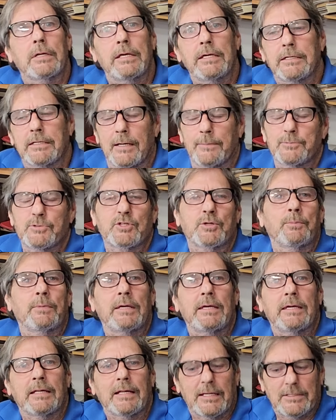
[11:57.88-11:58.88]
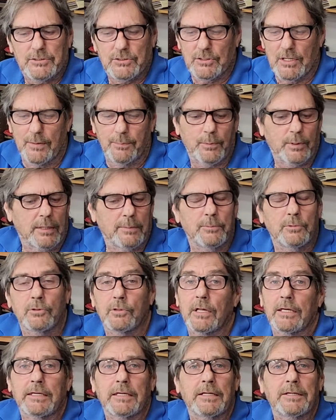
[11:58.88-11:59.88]
He comes to me and I stop what I'm
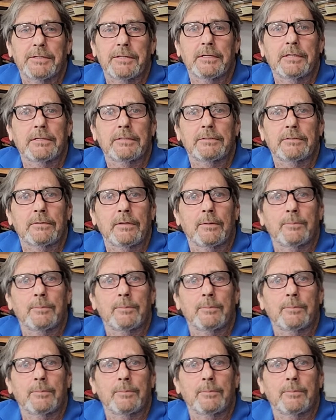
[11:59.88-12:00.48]
doing, I get it done.